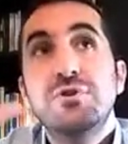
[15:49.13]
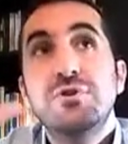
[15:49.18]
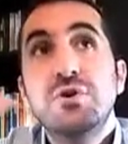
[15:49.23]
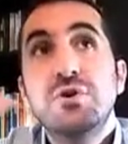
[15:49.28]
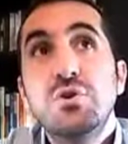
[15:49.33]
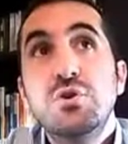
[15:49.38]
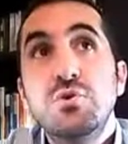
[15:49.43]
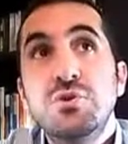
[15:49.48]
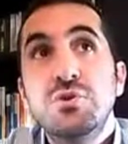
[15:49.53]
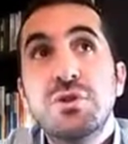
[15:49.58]

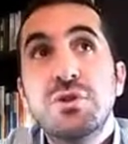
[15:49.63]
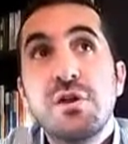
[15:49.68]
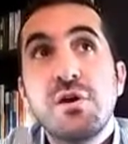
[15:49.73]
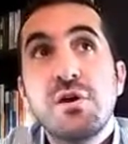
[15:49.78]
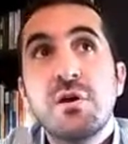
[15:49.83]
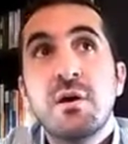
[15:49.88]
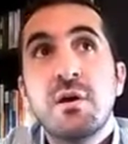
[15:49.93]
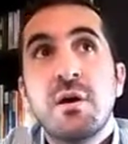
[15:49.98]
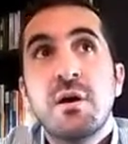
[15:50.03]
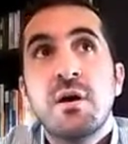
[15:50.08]
use
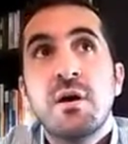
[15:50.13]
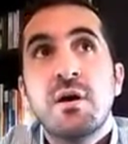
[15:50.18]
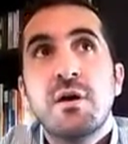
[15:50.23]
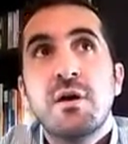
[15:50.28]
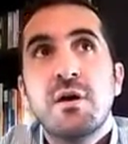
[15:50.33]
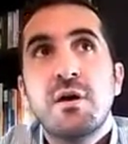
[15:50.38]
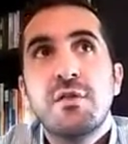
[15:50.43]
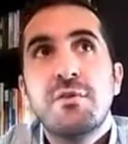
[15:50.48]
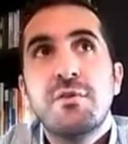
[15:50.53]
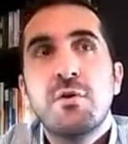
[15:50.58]
their
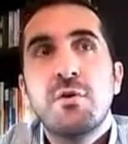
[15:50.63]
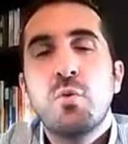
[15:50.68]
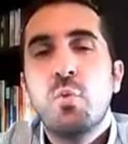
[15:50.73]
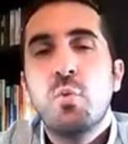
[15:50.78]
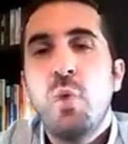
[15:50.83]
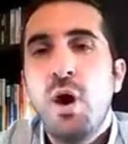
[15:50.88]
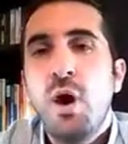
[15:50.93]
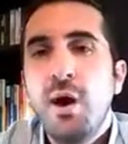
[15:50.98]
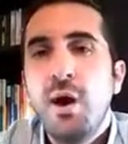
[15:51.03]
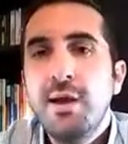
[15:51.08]

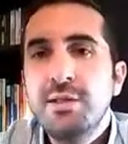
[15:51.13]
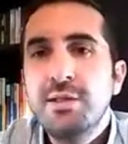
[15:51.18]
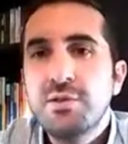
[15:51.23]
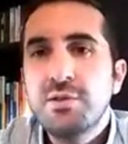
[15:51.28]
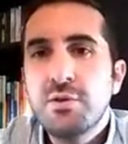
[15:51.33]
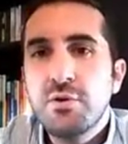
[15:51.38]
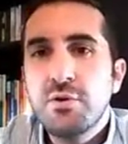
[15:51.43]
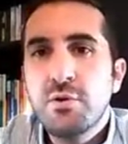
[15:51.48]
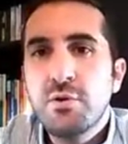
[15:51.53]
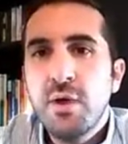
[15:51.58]

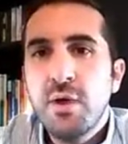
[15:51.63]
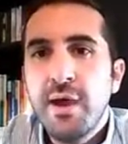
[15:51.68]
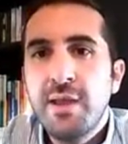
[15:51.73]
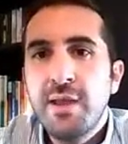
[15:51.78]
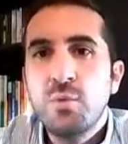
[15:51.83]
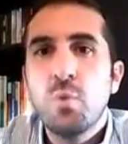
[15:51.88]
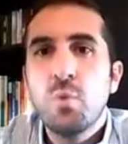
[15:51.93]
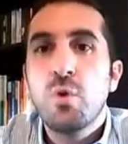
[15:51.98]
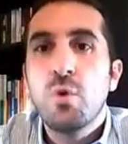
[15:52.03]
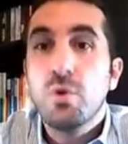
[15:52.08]
wider
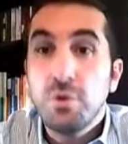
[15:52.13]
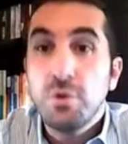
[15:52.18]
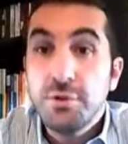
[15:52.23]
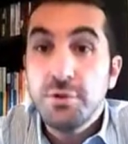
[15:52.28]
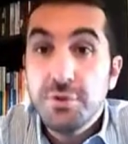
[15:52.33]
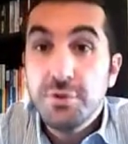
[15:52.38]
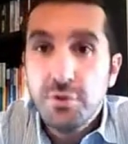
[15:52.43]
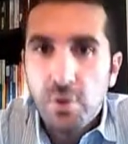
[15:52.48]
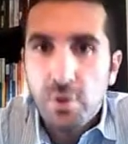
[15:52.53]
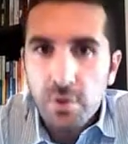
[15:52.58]
and
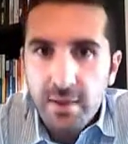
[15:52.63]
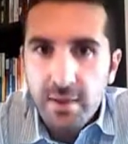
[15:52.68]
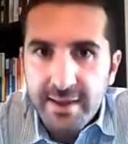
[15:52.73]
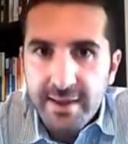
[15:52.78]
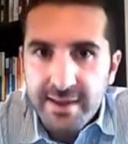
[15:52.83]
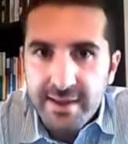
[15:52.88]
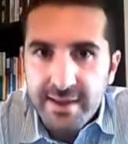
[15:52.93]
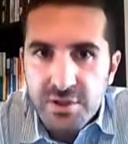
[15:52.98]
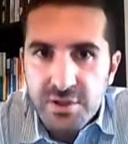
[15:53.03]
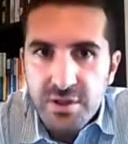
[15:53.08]
world
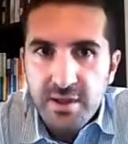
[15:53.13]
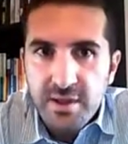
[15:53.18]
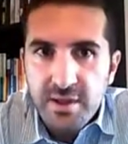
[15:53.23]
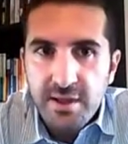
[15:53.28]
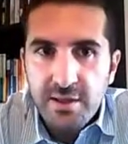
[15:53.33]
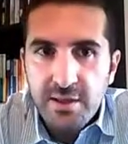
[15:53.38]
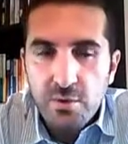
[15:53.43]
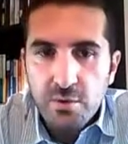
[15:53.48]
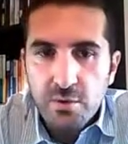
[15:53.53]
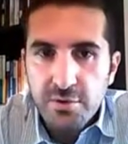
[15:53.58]
knowledge
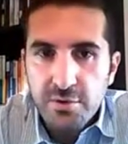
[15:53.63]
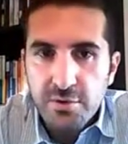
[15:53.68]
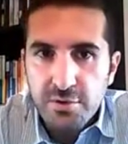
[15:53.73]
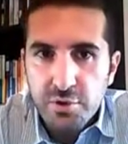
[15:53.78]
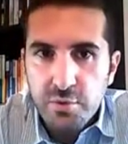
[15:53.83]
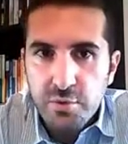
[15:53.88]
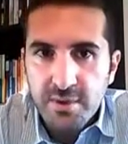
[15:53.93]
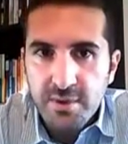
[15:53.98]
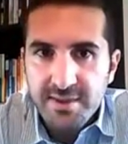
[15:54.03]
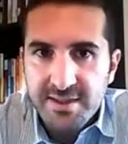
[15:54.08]
in order
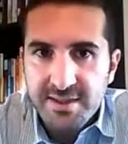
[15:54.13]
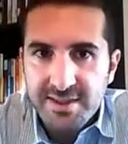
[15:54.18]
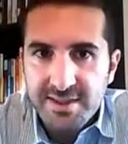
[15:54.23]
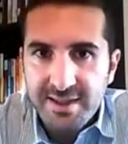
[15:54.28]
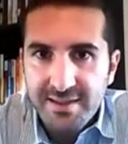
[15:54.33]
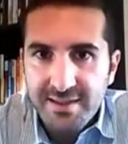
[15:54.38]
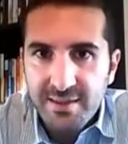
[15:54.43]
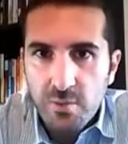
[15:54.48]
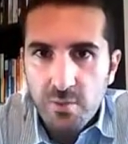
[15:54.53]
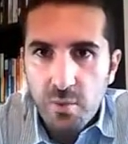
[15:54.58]
to
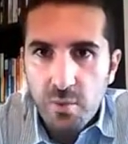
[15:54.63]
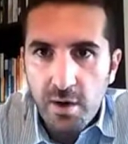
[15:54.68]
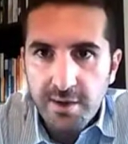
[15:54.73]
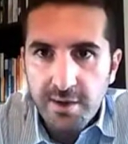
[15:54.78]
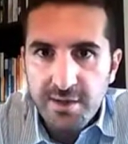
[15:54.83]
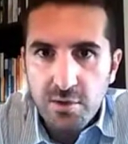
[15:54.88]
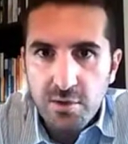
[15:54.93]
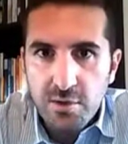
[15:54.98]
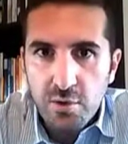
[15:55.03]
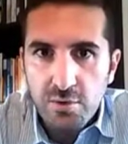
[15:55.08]
understand the
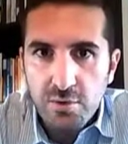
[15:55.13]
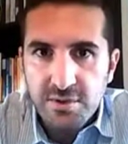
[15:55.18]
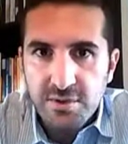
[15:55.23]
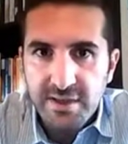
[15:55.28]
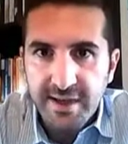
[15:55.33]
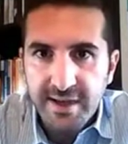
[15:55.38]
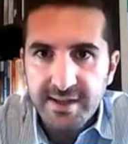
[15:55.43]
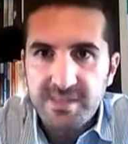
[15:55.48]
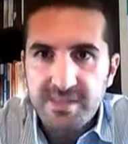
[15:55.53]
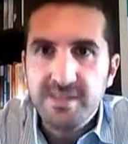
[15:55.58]
wider
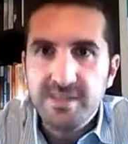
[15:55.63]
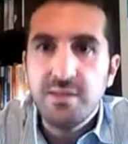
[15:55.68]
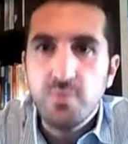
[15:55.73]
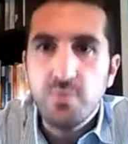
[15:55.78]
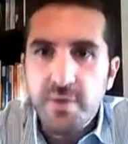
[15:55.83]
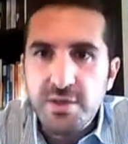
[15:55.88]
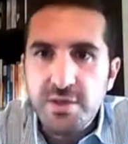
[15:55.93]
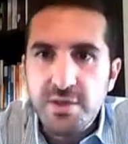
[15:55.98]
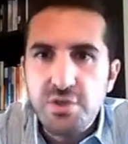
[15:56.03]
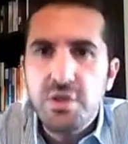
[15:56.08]
context in
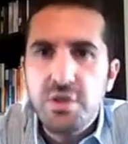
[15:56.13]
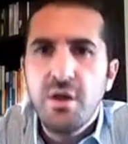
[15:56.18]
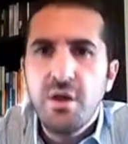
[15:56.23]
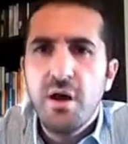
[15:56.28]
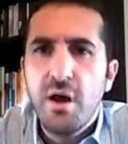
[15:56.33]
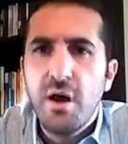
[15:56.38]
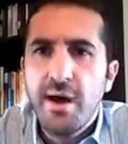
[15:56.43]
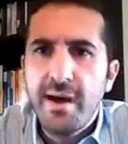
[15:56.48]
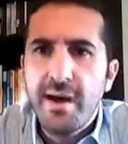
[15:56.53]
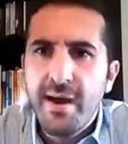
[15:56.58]
which
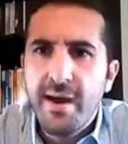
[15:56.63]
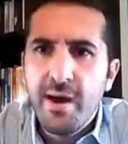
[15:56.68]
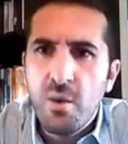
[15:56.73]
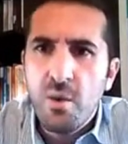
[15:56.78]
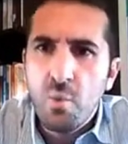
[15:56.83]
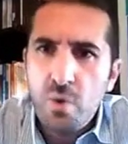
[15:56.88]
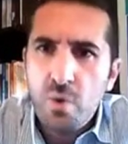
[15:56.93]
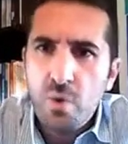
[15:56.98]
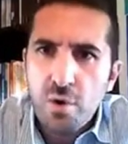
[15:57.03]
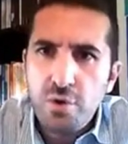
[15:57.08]
a
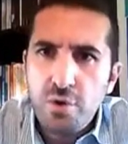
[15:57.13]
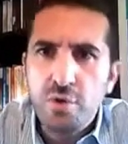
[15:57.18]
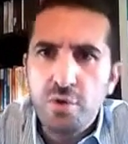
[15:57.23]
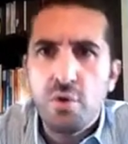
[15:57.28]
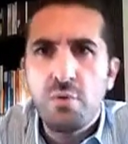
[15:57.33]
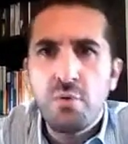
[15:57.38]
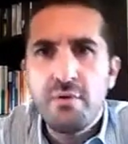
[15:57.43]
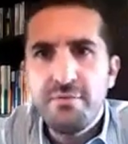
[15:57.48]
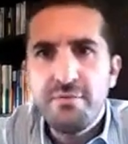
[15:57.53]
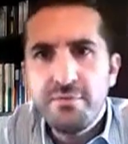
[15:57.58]
word
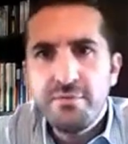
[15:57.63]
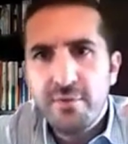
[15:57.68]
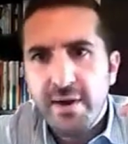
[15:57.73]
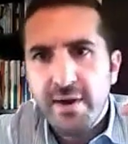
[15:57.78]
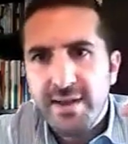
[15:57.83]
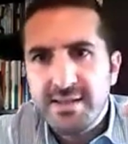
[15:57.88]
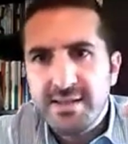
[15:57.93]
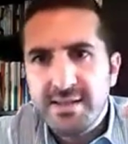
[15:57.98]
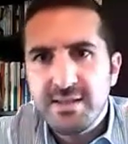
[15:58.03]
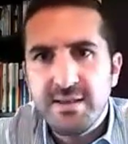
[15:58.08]
or a
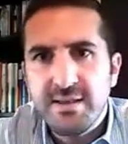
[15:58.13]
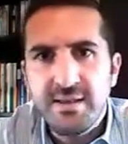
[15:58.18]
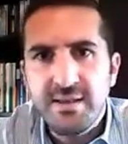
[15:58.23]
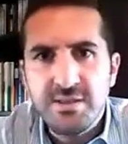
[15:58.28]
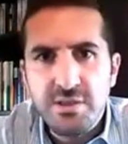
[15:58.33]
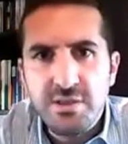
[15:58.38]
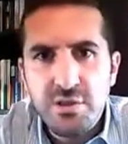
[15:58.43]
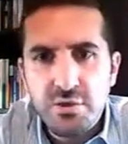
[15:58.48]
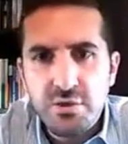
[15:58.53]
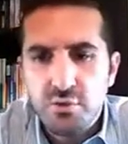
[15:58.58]
phrase
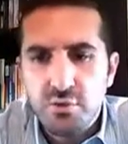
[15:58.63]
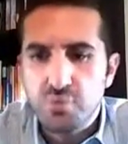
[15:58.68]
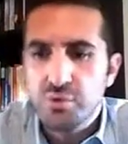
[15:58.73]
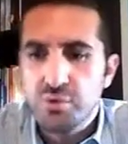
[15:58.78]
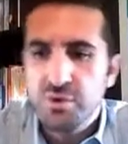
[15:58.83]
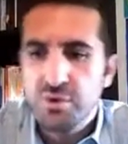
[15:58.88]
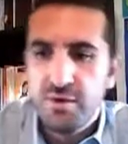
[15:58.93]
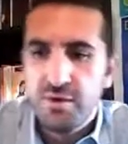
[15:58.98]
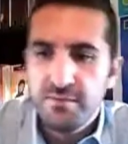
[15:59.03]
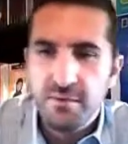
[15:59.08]
is
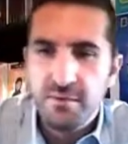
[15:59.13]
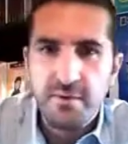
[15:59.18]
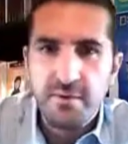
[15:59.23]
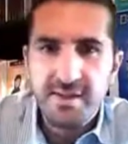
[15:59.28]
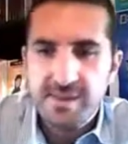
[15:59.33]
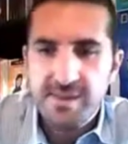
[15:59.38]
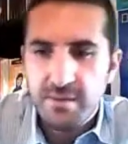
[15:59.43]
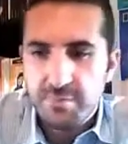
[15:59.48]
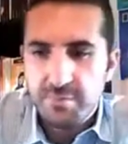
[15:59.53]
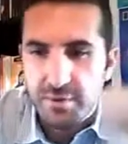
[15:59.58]
used. For
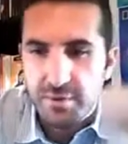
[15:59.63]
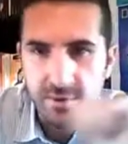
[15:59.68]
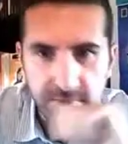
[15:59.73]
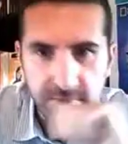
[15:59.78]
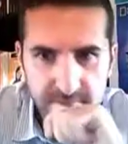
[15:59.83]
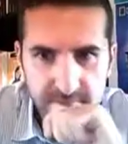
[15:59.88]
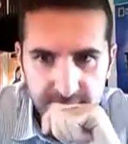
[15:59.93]
example,